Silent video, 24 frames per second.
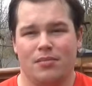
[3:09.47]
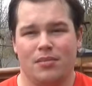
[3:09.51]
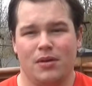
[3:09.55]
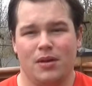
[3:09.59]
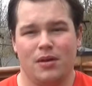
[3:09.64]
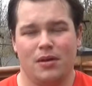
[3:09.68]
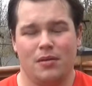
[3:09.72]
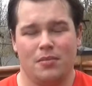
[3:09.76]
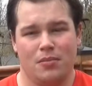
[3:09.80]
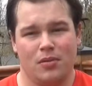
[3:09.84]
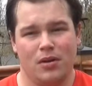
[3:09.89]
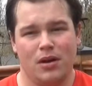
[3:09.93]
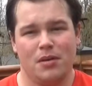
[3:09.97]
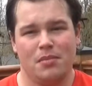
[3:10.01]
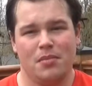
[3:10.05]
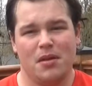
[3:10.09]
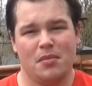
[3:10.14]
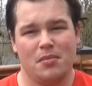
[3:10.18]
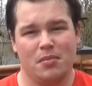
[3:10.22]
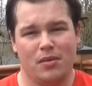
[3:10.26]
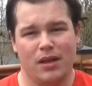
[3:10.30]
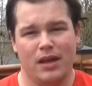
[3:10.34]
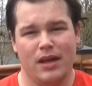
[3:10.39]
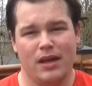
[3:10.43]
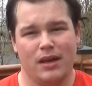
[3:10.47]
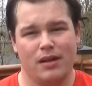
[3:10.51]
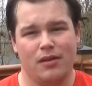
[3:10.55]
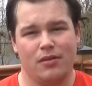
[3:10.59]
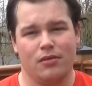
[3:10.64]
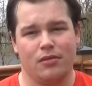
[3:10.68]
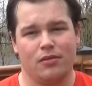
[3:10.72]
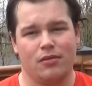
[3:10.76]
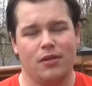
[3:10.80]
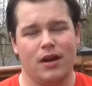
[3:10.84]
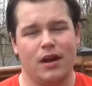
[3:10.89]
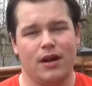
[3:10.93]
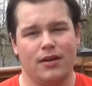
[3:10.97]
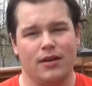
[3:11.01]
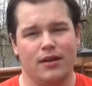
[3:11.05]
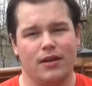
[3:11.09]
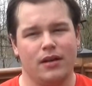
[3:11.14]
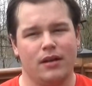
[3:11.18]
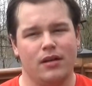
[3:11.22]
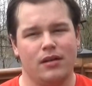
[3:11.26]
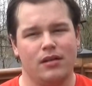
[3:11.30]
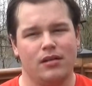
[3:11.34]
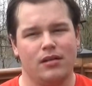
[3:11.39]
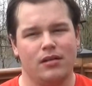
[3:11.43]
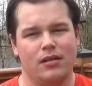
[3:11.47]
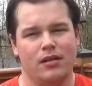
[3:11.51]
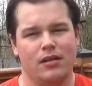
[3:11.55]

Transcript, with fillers: been a pretty big plague around here.